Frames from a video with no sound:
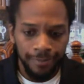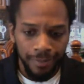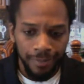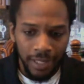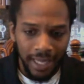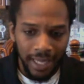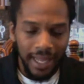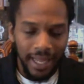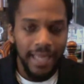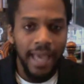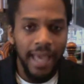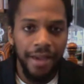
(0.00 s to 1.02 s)

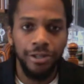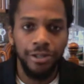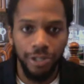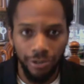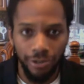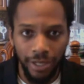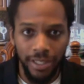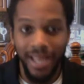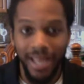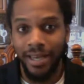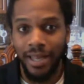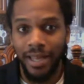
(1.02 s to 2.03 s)
like energy drinks
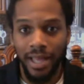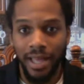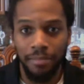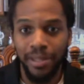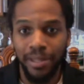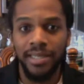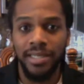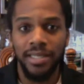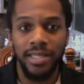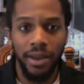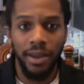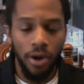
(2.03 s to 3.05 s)
and places
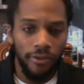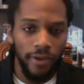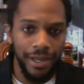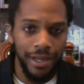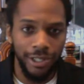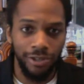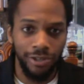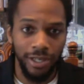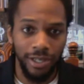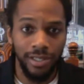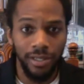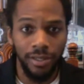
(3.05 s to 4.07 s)
that offer energy drinks and